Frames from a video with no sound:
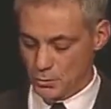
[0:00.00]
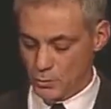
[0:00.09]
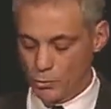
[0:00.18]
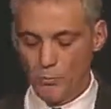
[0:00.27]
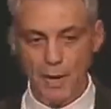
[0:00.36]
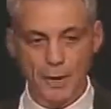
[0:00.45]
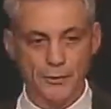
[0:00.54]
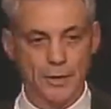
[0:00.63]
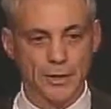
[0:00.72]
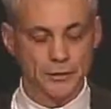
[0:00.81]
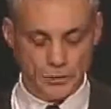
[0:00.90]
we will
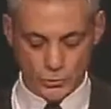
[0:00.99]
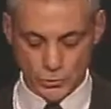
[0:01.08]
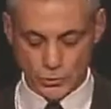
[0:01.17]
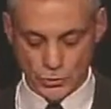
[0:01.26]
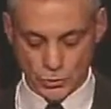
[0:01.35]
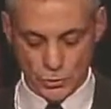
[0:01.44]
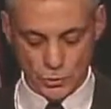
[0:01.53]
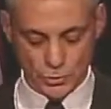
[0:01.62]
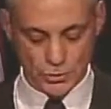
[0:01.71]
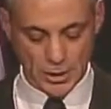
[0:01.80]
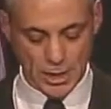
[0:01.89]
modernize two
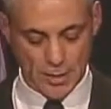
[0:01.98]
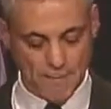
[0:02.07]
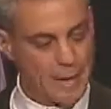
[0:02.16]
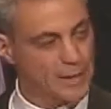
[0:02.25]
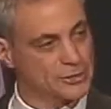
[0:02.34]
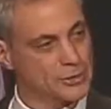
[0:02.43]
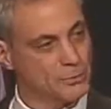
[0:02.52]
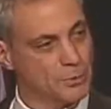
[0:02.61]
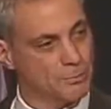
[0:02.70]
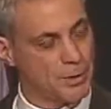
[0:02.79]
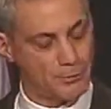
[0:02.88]
schools and match them
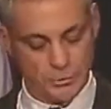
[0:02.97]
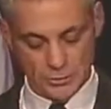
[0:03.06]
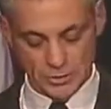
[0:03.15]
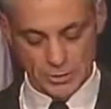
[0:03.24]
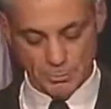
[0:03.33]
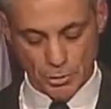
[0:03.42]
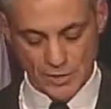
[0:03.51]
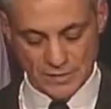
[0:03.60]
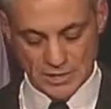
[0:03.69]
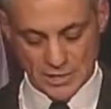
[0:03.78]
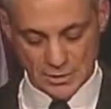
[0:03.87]
with partners in the
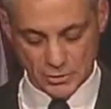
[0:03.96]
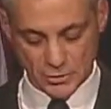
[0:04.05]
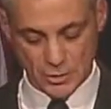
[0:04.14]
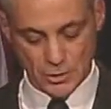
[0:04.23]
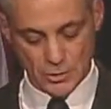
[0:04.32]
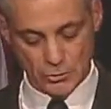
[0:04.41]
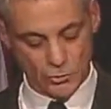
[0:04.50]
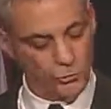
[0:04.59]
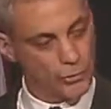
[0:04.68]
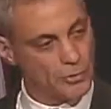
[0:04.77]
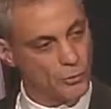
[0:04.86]
private sector to
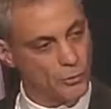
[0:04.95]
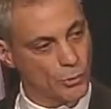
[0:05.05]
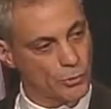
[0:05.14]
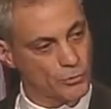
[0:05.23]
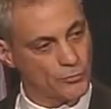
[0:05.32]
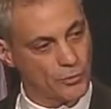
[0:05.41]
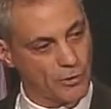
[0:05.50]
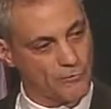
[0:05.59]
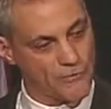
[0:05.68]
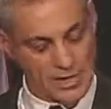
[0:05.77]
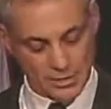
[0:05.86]
train the workers for
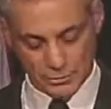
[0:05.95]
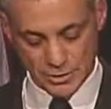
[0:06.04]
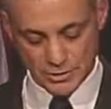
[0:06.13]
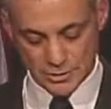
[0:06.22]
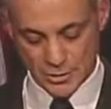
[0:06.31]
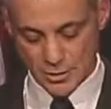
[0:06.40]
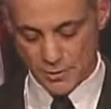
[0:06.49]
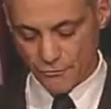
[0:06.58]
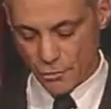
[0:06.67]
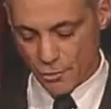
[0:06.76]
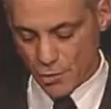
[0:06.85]
our factories,
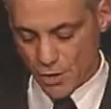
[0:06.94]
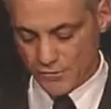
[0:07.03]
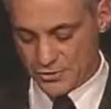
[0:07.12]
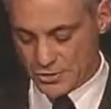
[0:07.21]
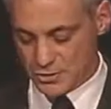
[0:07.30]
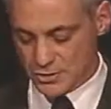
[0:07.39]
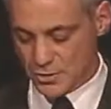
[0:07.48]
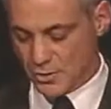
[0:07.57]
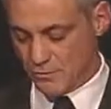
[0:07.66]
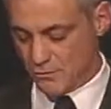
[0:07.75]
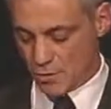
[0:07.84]
for our offices,
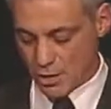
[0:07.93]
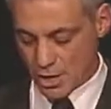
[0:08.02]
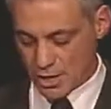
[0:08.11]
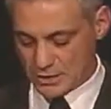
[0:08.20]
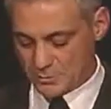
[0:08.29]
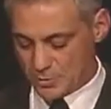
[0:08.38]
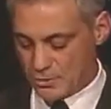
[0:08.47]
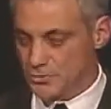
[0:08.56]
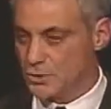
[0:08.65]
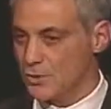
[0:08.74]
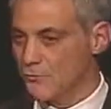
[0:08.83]
for our
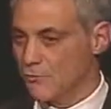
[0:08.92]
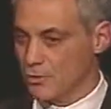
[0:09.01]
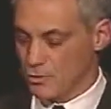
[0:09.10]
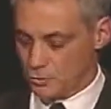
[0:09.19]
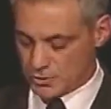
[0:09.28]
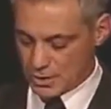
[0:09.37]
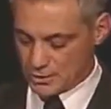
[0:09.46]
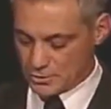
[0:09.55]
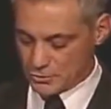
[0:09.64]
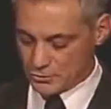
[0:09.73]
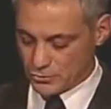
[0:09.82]
hospitals, for our
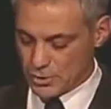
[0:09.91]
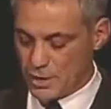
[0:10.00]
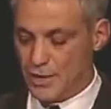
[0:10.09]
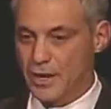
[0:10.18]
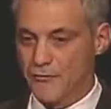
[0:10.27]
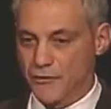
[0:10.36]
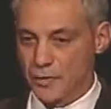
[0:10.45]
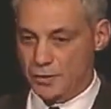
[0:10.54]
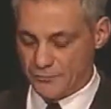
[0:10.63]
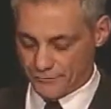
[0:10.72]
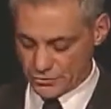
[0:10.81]
hotel industry, and for
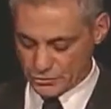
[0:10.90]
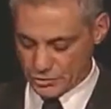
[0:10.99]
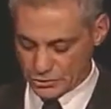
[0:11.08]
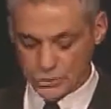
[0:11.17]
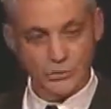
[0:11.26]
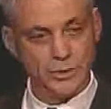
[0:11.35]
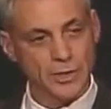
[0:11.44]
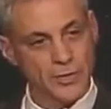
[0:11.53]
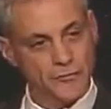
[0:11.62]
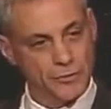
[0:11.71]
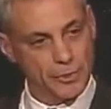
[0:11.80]
our infrastructure,
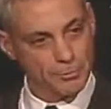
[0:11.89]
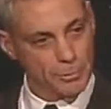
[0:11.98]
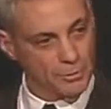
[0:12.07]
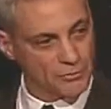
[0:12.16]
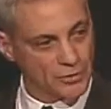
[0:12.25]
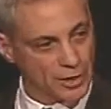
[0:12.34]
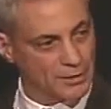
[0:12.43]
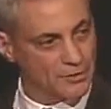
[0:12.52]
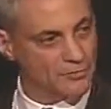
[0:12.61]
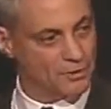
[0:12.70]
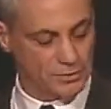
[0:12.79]
and for the computer
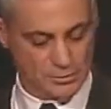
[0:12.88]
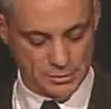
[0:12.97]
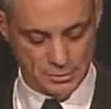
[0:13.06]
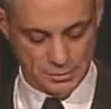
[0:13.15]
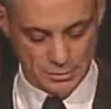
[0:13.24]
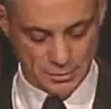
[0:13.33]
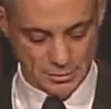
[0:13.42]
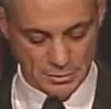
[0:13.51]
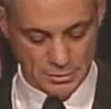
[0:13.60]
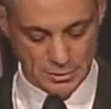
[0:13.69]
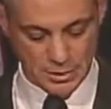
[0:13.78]
science field.
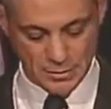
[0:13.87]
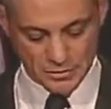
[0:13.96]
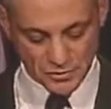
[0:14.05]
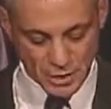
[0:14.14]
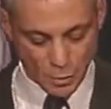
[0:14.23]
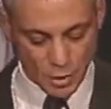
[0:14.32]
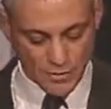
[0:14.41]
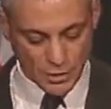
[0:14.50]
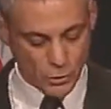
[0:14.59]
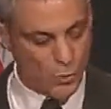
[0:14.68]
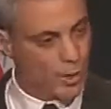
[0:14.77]
In the same way
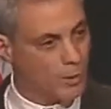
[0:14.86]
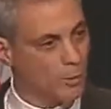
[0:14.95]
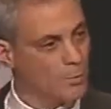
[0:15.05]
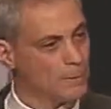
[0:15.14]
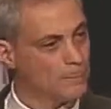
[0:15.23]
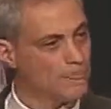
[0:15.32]
that you help